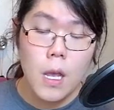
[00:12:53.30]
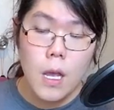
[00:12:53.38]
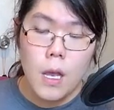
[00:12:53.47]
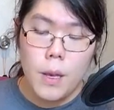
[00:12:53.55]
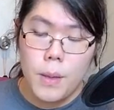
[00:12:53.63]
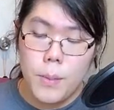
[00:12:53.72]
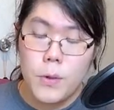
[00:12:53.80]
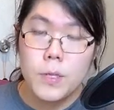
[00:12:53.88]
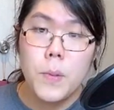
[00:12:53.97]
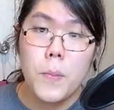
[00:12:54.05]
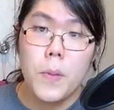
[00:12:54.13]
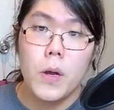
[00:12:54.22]
The
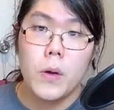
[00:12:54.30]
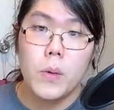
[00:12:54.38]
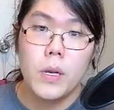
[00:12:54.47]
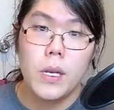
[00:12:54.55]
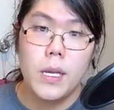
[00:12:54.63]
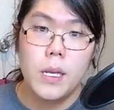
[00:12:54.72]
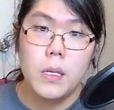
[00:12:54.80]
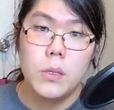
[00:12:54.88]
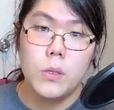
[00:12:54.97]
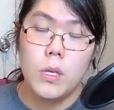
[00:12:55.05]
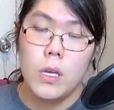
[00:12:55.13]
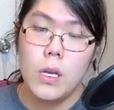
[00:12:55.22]
Prisma Pro
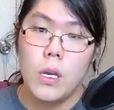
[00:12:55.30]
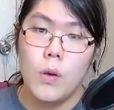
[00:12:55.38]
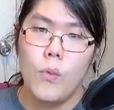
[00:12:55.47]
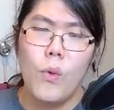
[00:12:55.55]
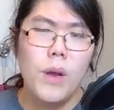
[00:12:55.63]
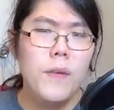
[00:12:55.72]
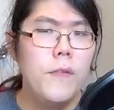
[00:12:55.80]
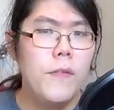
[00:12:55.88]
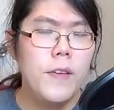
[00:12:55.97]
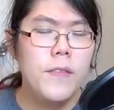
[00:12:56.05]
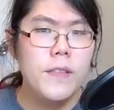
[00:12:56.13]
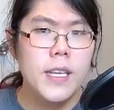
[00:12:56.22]
is
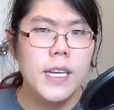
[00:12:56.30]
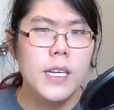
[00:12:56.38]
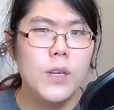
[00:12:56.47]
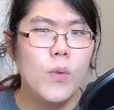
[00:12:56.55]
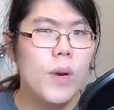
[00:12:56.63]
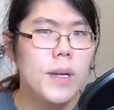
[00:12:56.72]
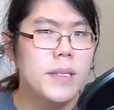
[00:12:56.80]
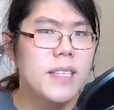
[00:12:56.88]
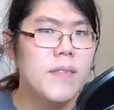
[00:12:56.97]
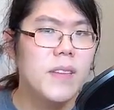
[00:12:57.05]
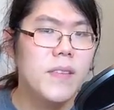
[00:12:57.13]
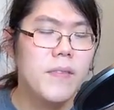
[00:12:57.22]
$150 to
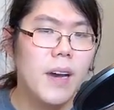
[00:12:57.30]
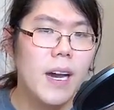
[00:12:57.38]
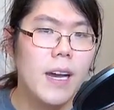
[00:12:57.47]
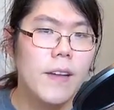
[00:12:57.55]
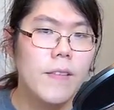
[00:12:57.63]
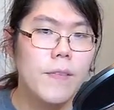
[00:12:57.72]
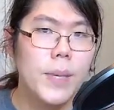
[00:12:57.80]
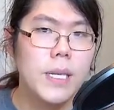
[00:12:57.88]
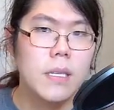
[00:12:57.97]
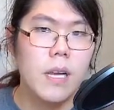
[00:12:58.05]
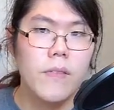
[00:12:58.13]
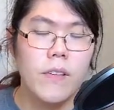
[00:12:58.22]
$175 based
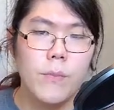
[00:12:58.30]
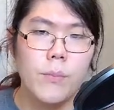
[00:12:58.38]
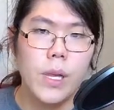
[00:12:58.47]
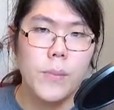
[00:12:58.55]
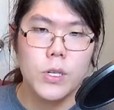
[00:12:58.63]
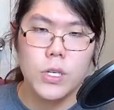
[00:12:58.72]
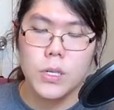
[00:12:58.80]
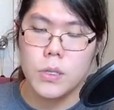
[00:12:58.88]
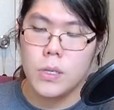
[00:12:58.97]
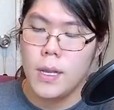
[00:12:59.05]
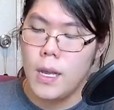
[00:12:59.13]
off of blemishes.